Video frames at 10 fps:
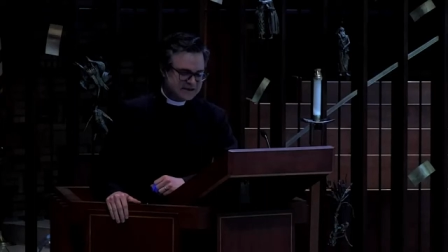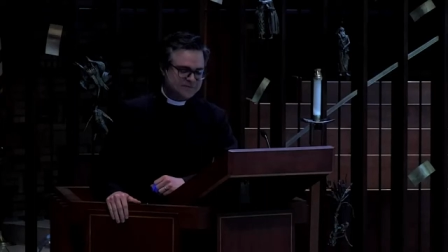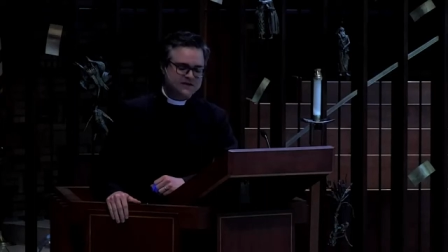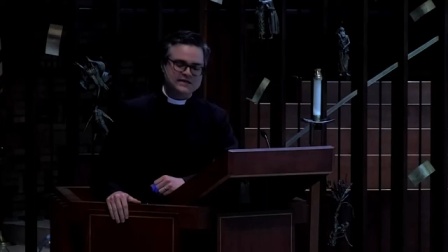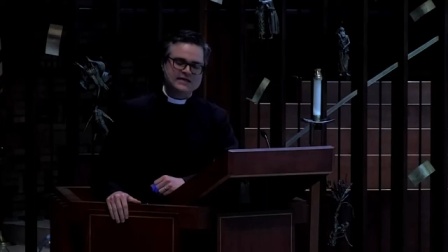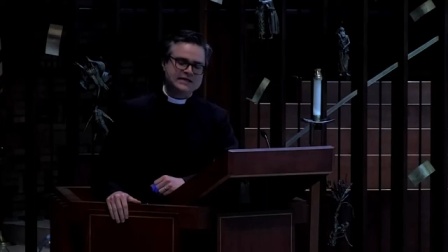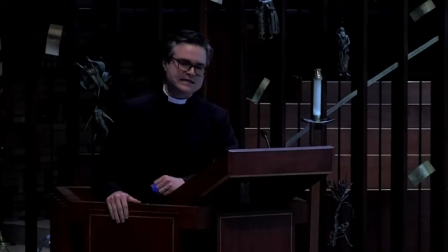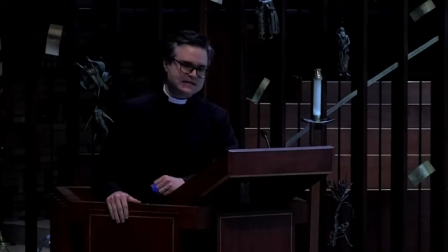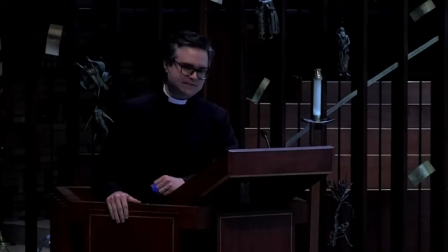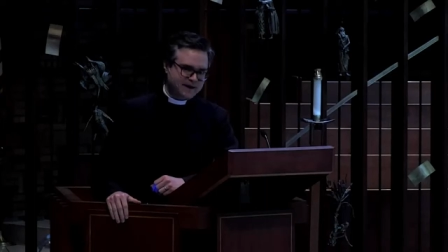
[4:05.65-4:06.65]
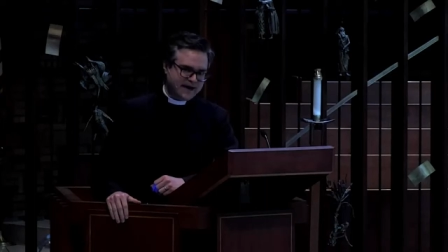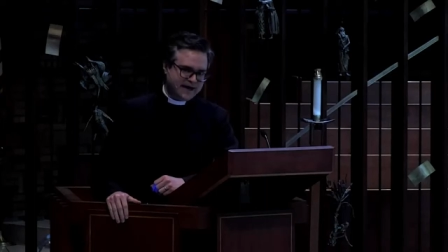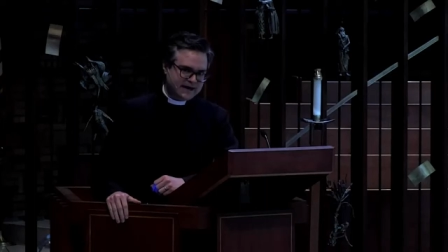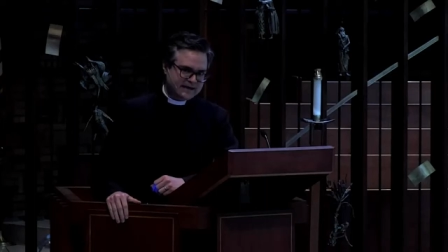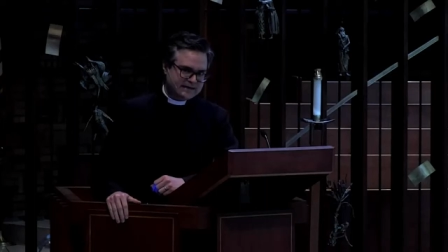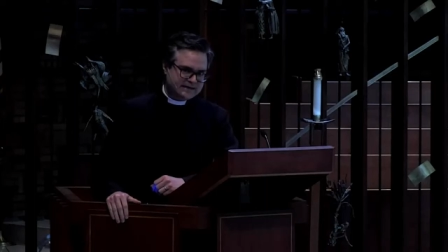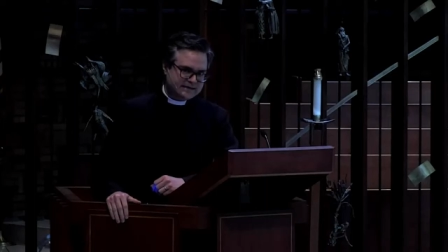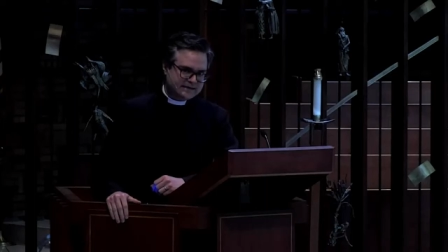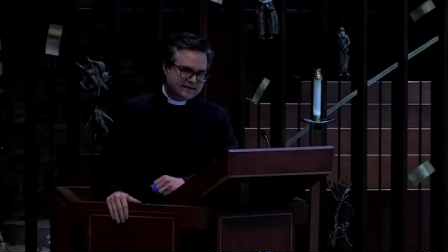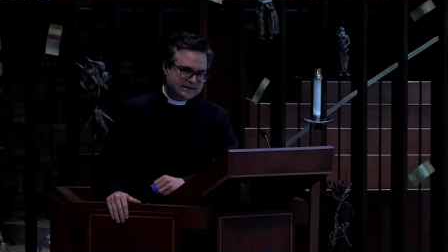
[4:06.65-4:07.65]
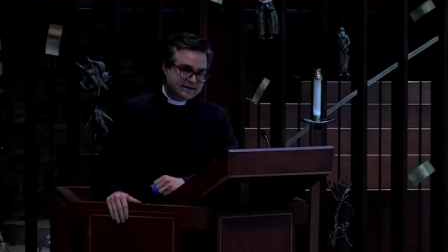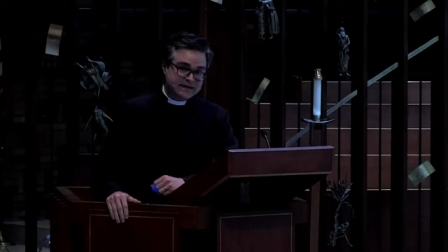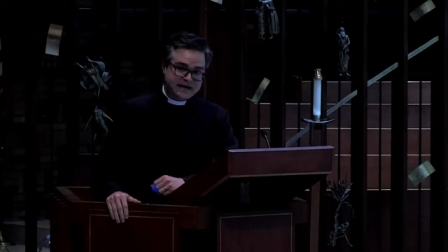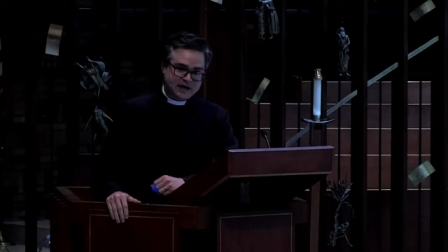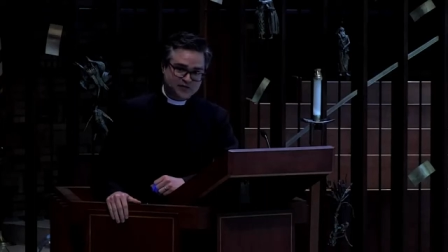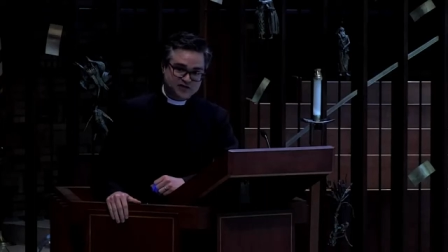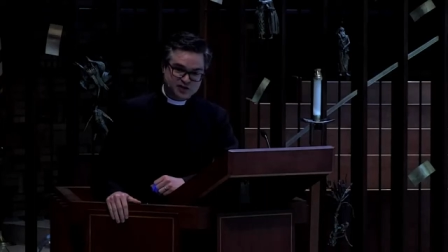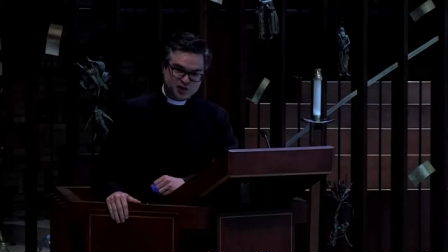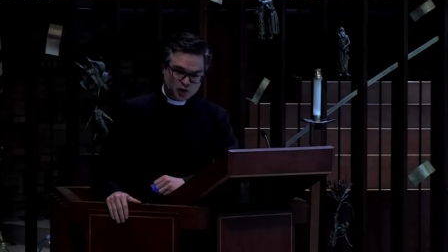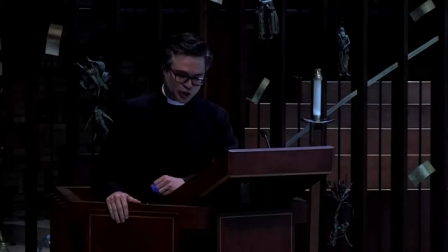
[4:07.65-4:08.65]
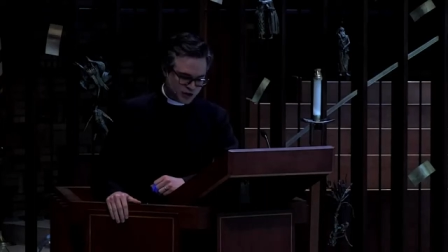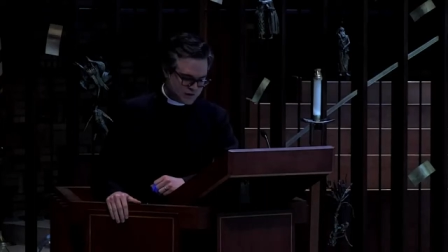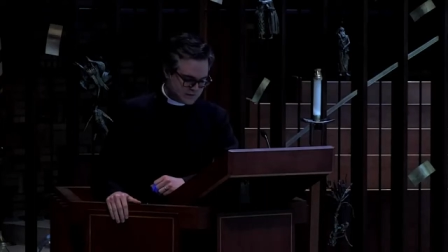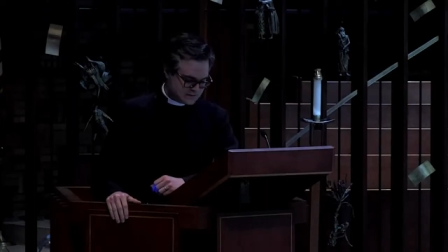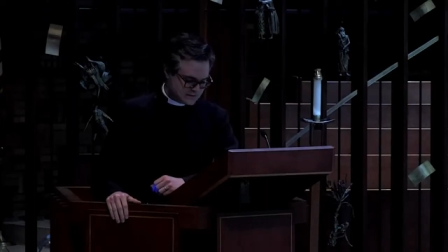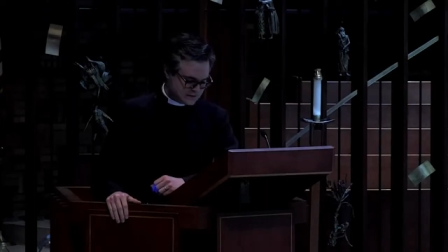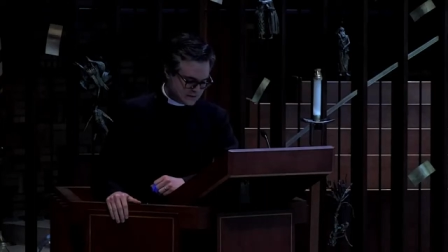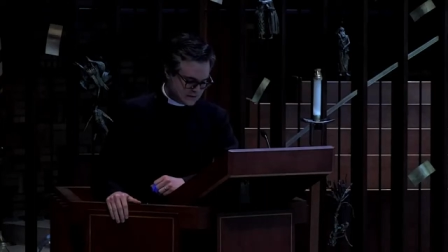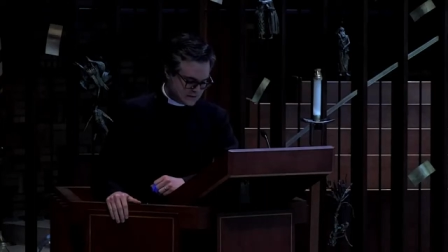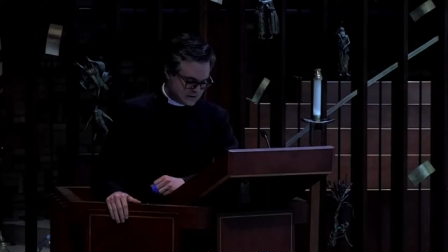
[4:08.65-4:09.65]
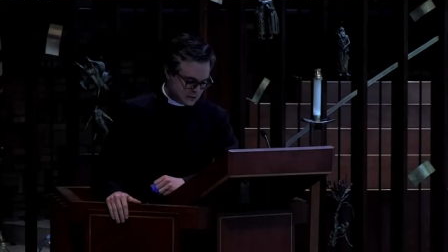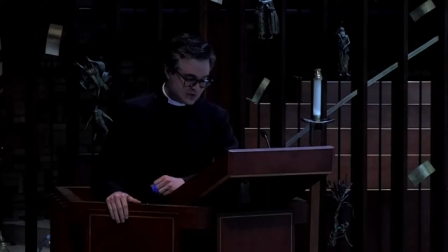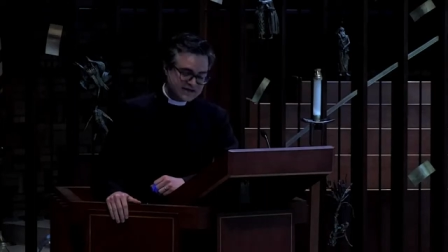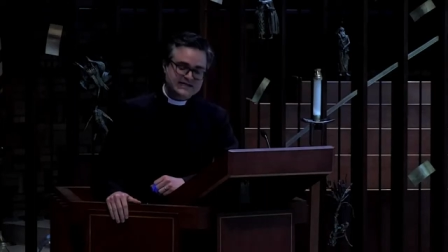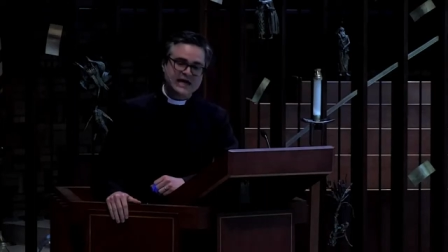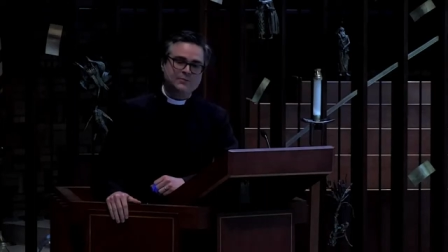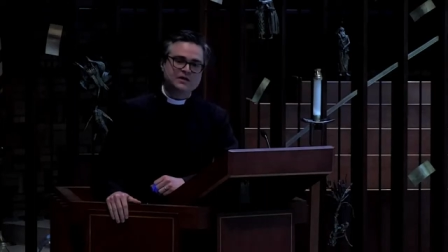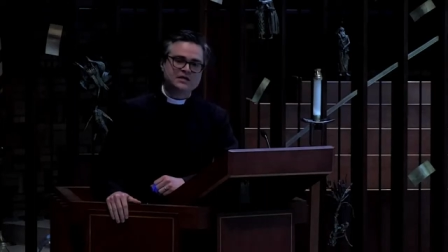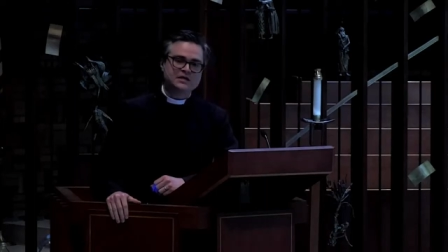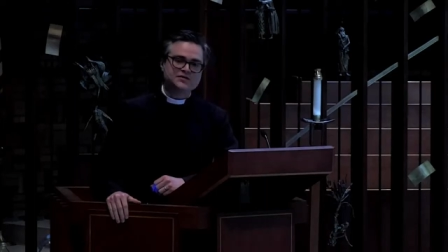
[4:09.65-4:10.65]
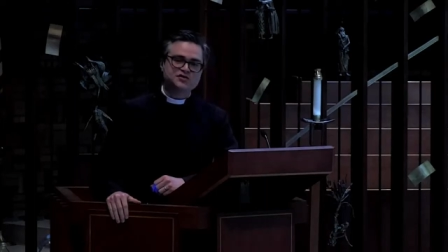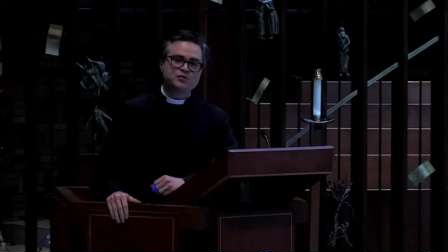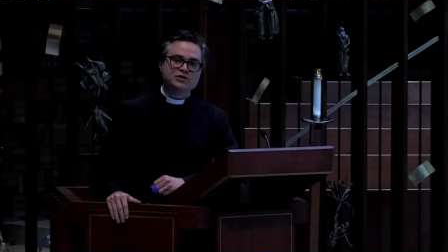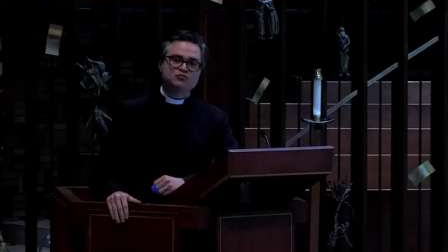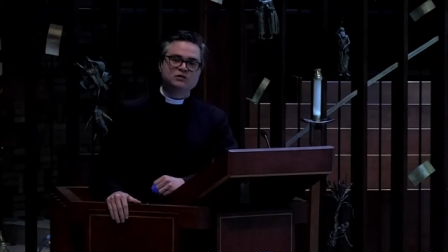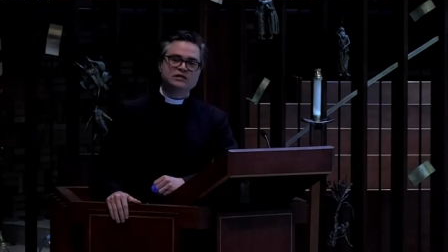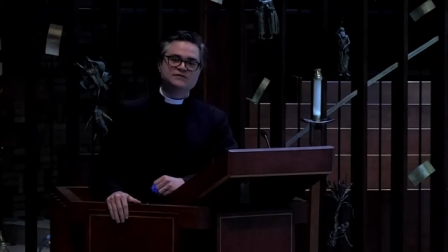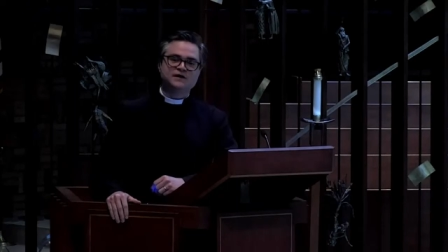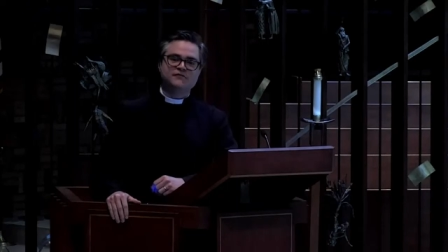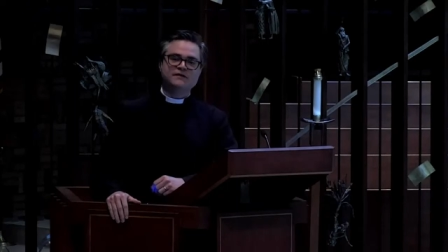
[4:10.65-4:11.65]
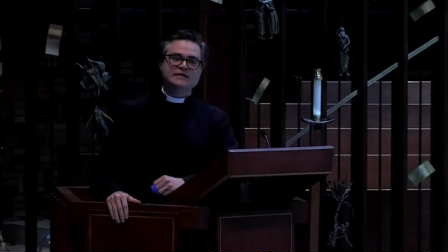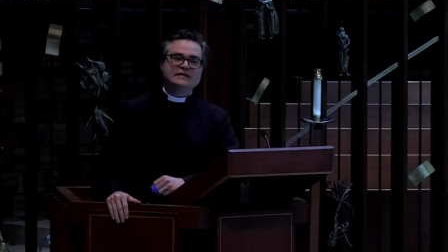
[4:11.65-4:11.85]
something in the bad that counts as good, we can tap into the sweet relief of,